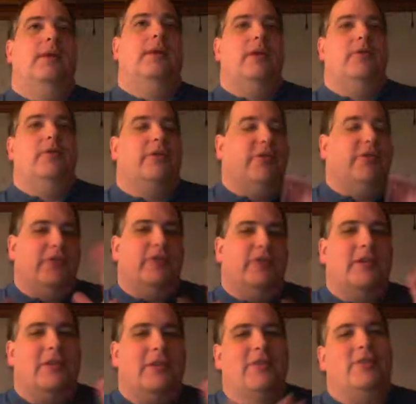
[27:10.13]
So this is
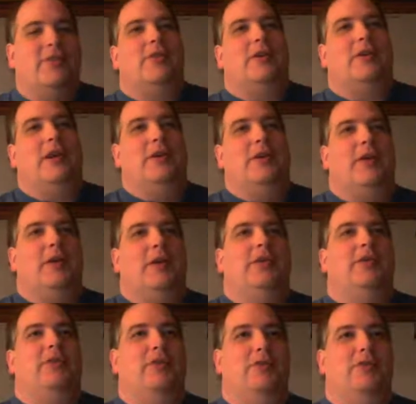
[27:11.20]
the kind of type that
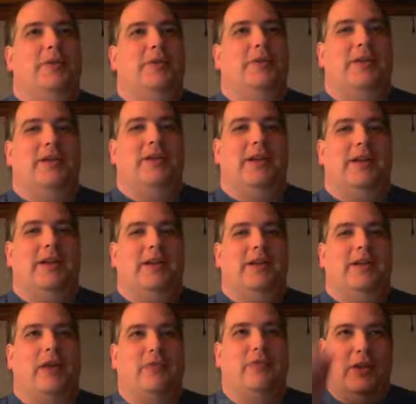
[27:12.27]
it's useful to
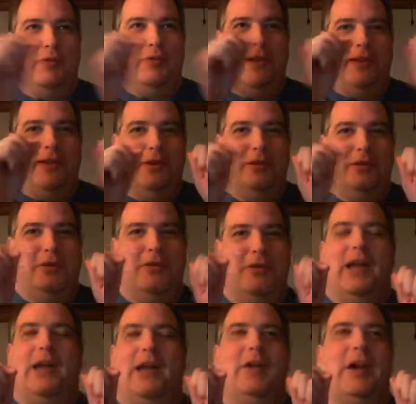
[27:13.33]
actually write down a little
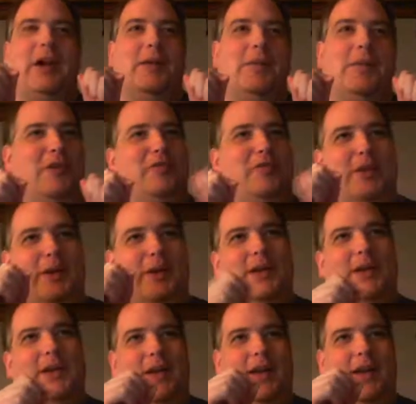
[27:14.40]
diagram of,
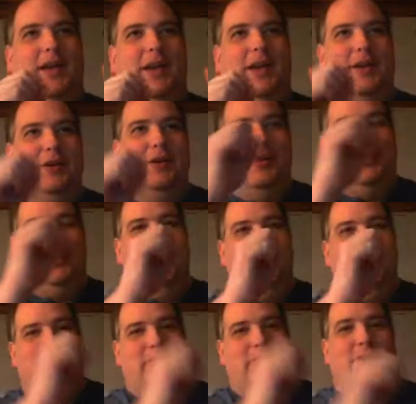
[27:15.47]
hey,
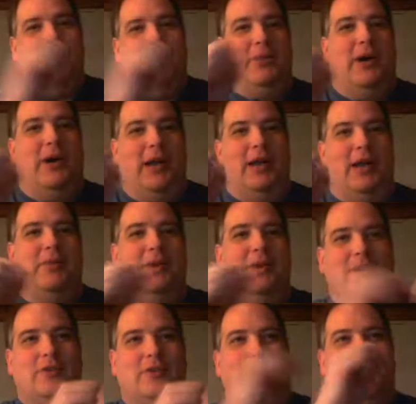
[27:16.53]
here's this pipe and
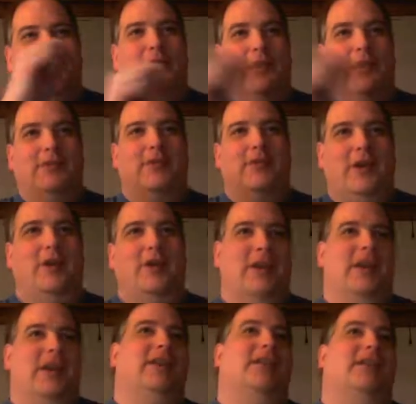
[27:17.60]
here's how things are
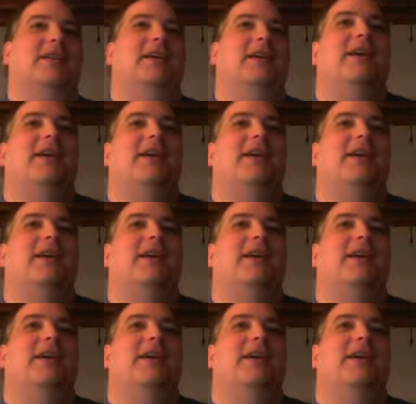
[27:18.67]
connected,